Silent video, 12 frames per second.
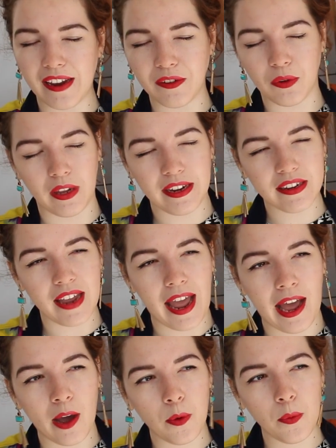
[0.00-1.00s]
and you're like,
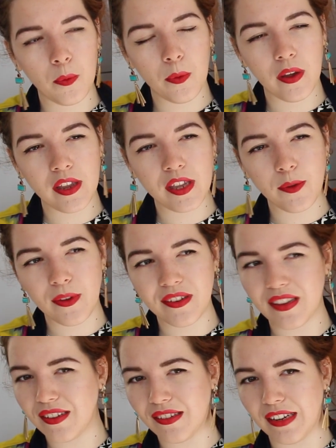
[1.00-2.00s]
how are you
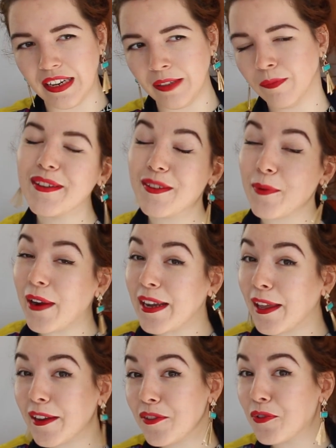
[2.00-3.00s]
existing? So I
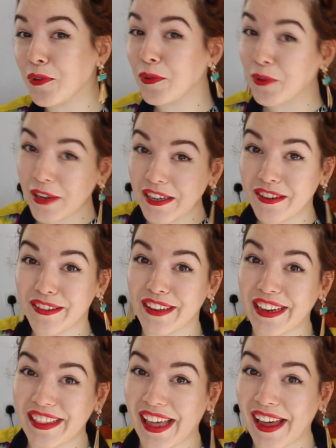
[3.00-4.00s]
like to draw creatures
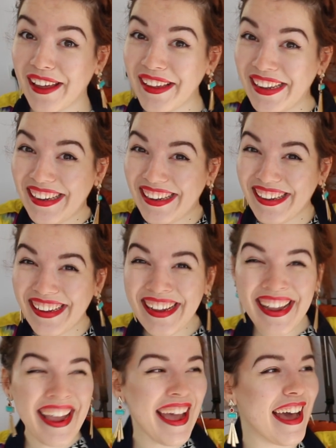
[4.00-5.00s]
like that
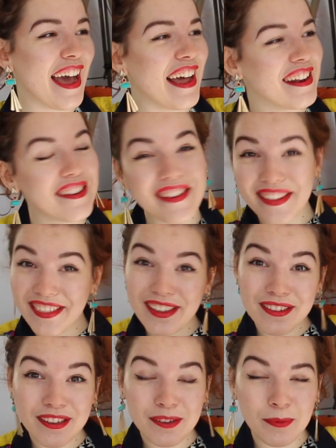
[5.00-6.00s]
and
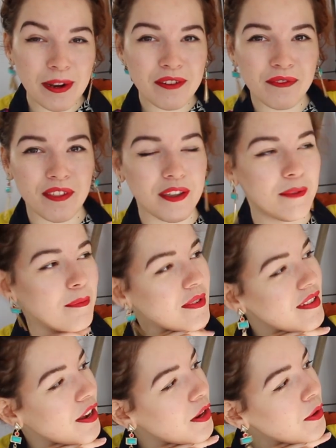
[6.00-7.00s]
this is one of them.
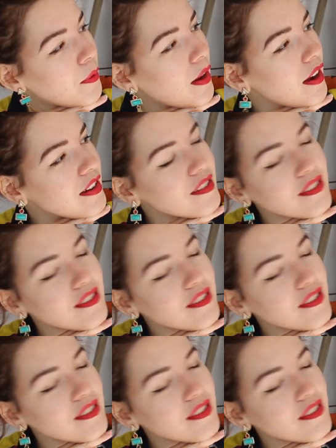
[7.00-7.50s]
So I